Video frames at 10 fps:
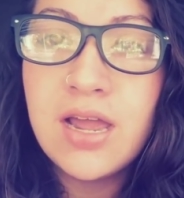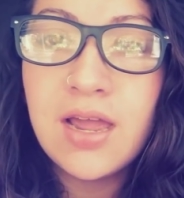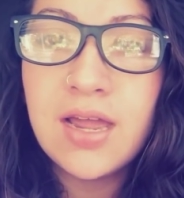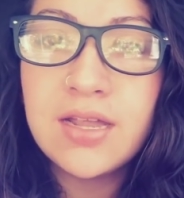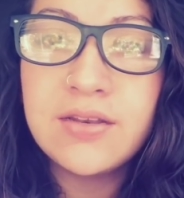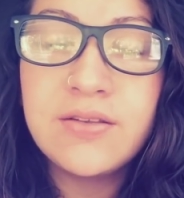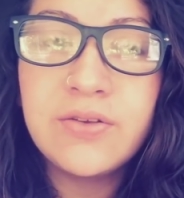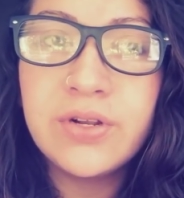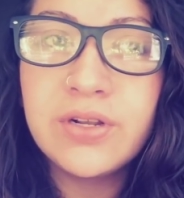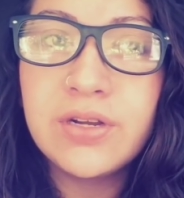
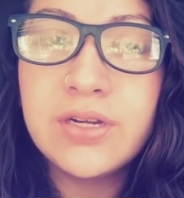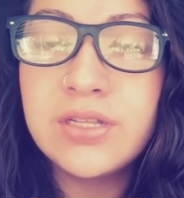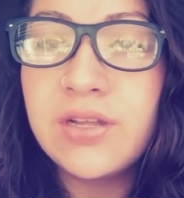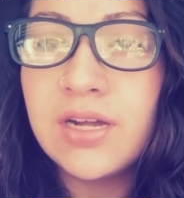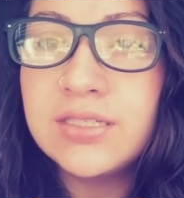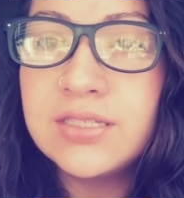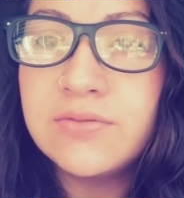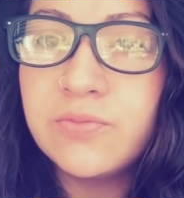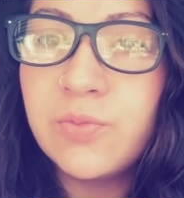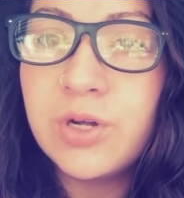and good thoughts
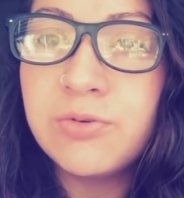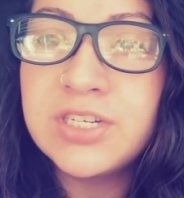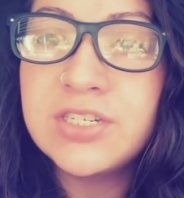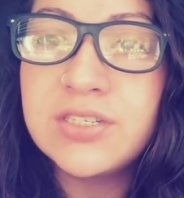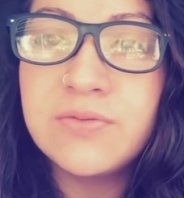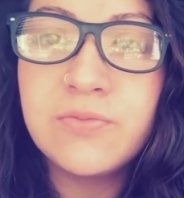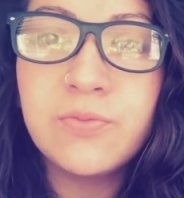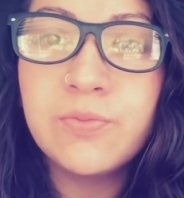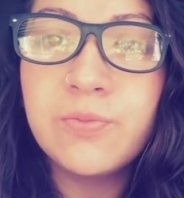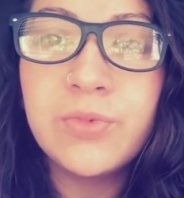and well wishes
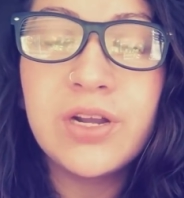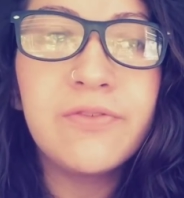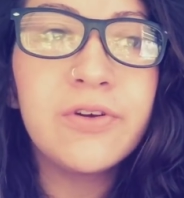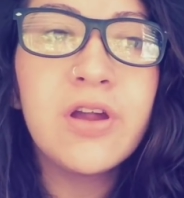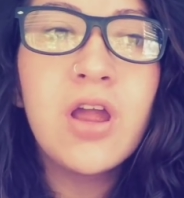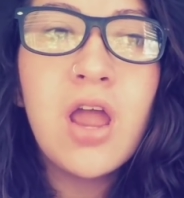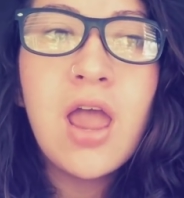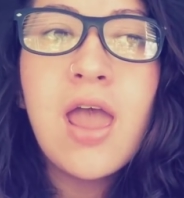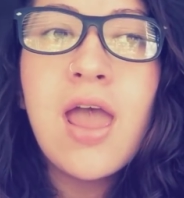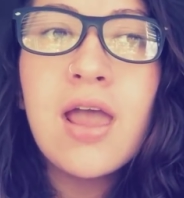and whatever.
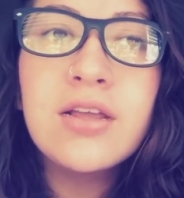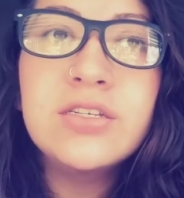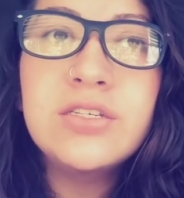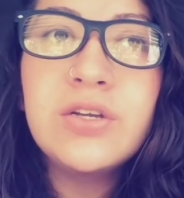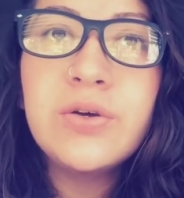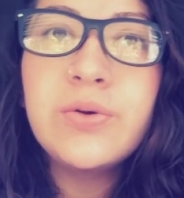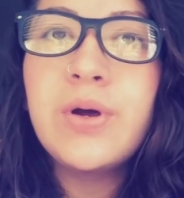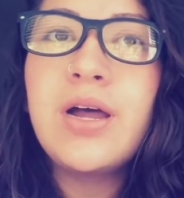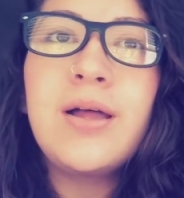So